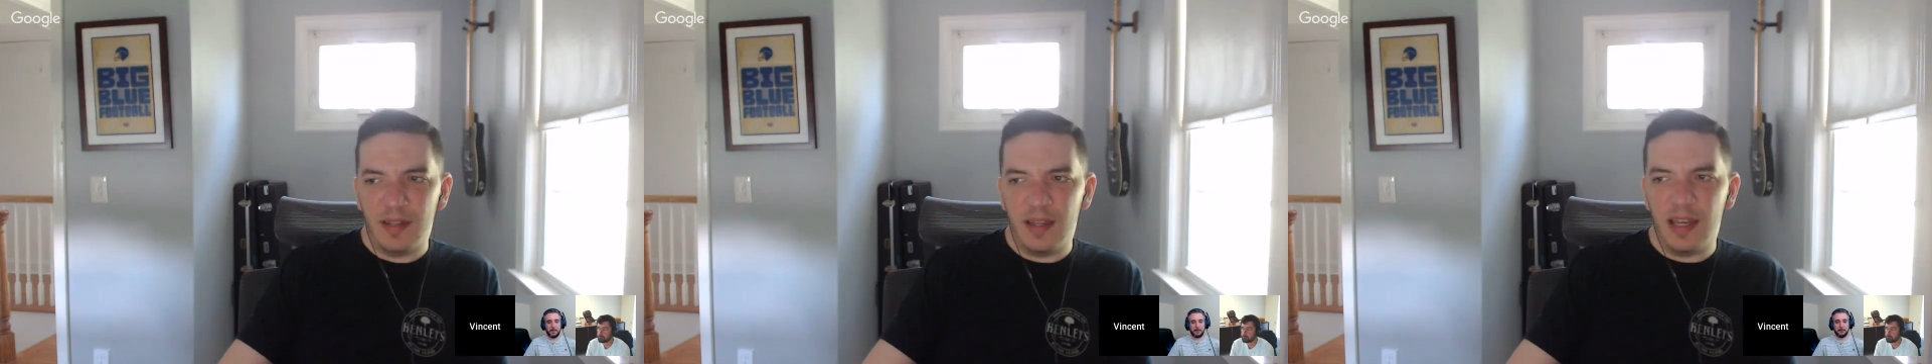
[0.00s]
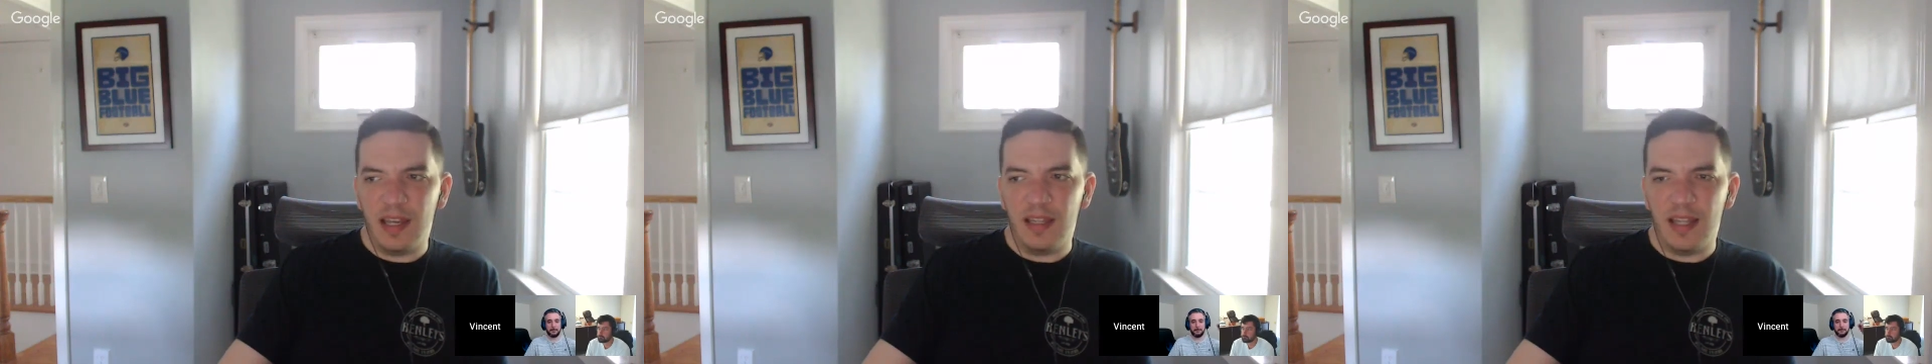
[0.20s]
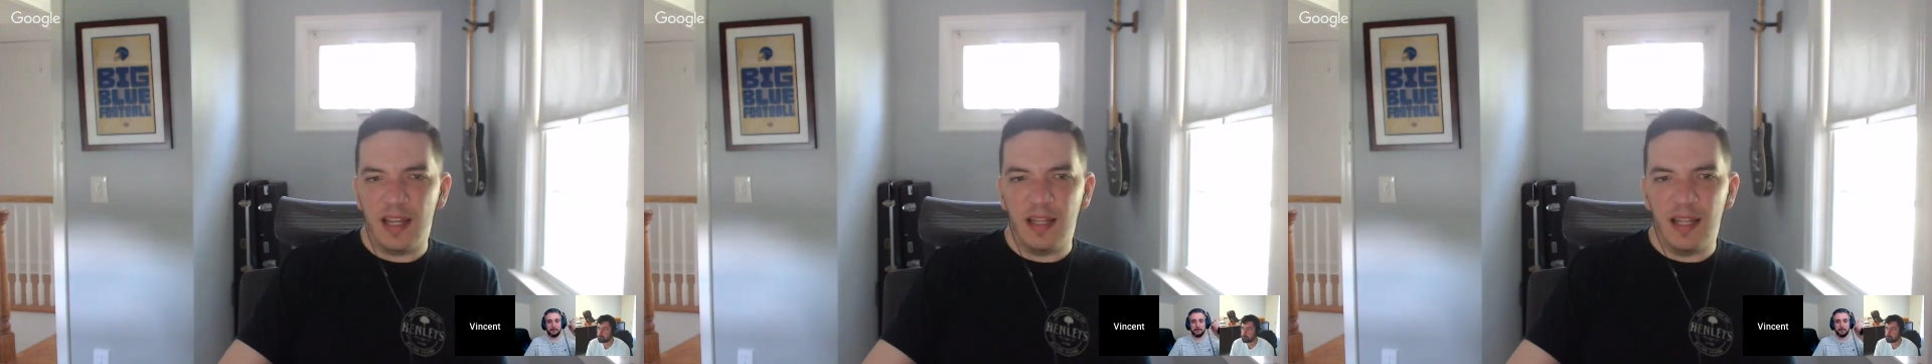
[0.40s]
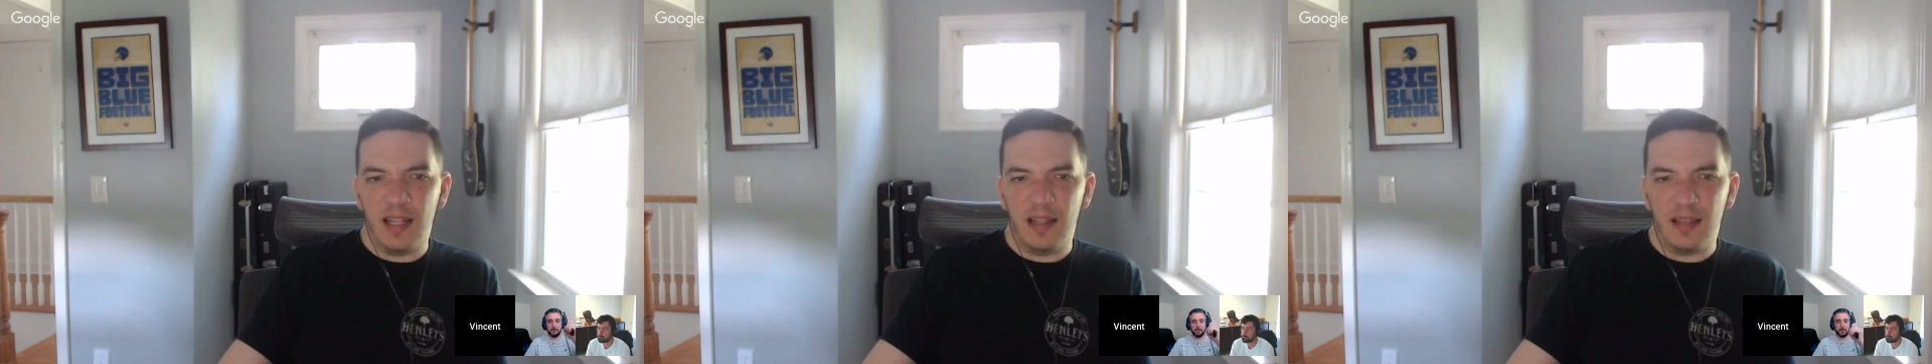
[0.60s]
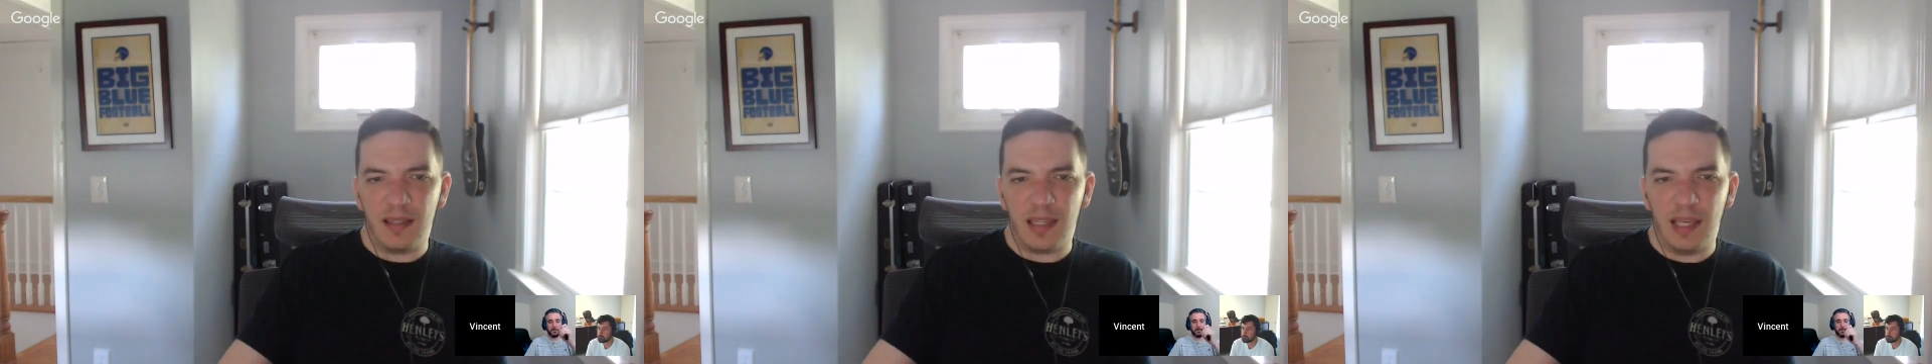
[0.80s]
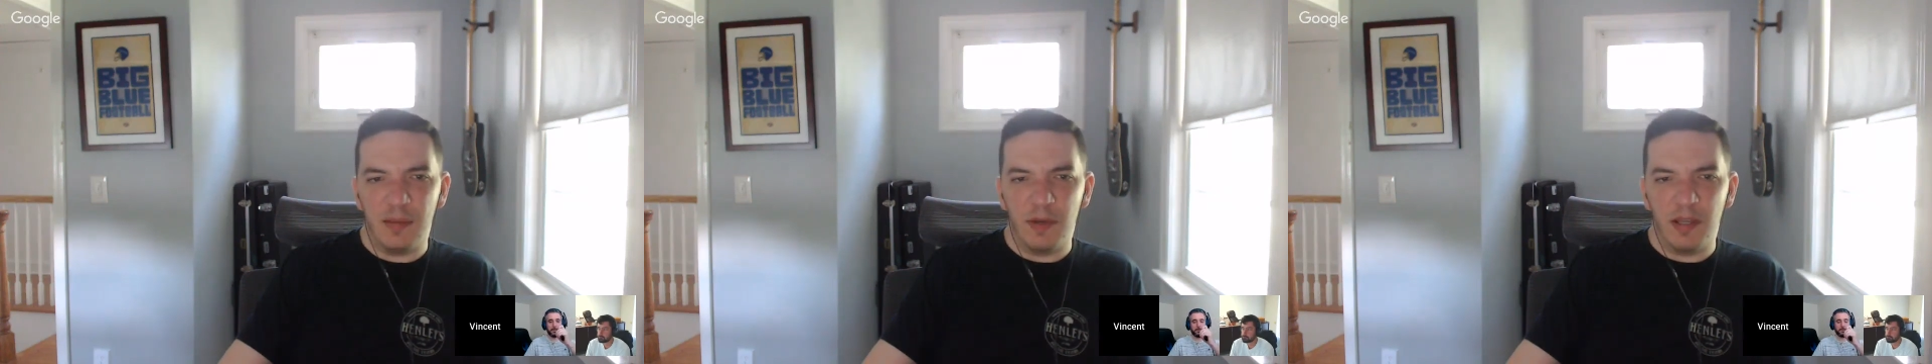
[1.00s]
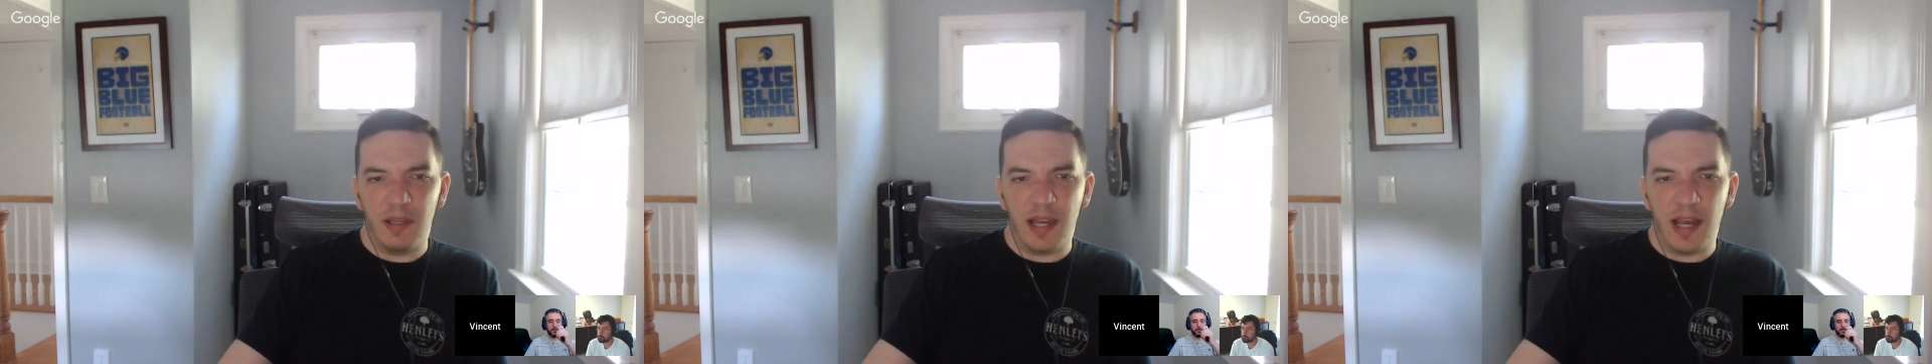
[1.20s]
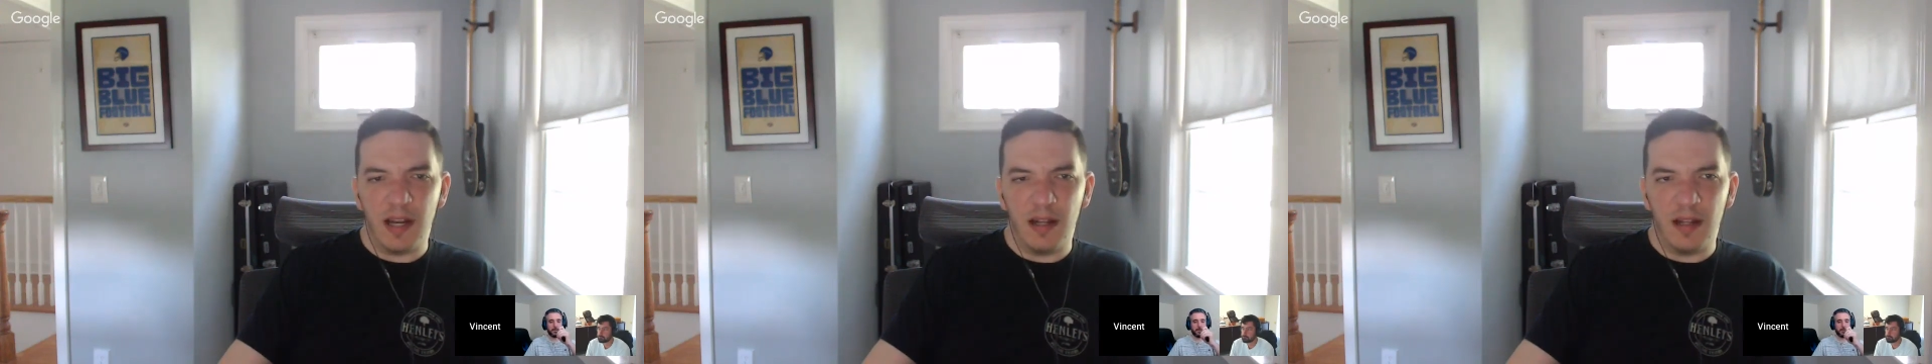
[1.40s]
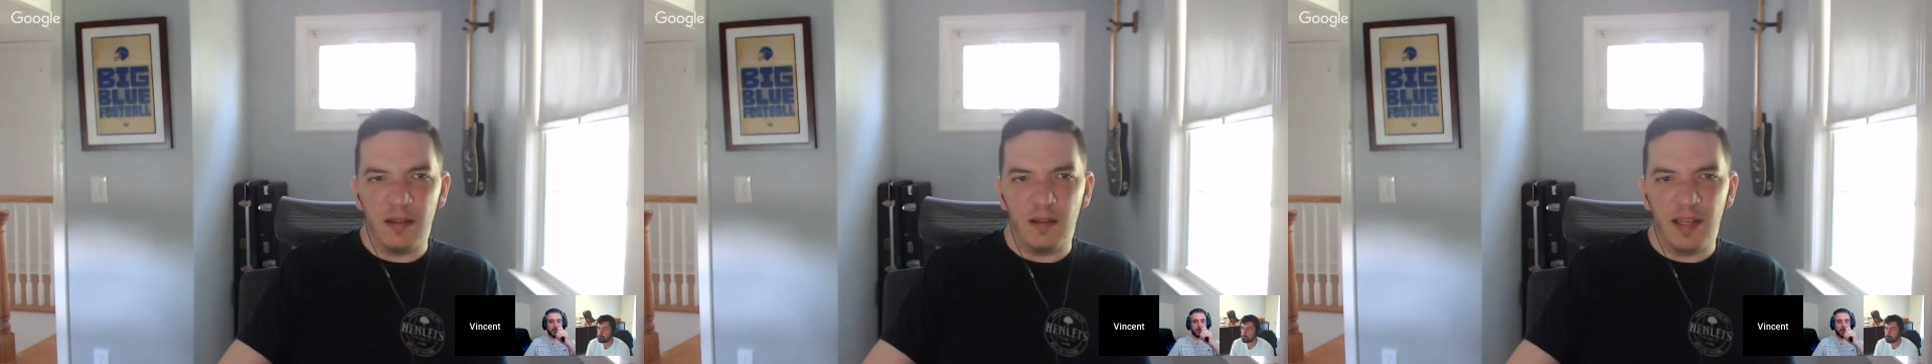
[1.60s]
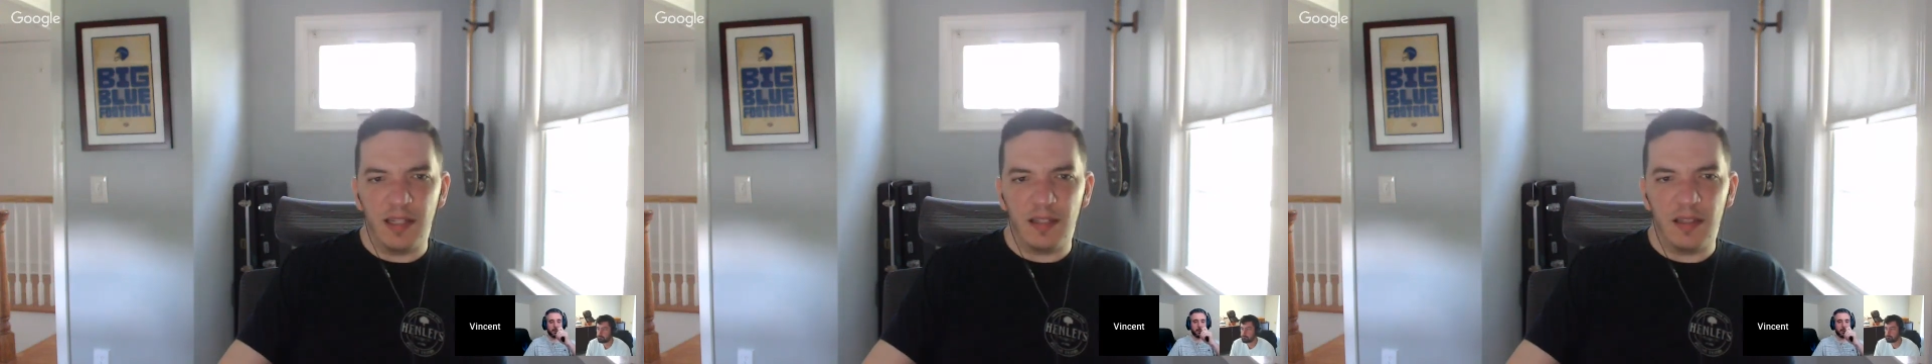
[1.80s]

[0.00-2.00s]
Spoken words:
and then in the schema you got to link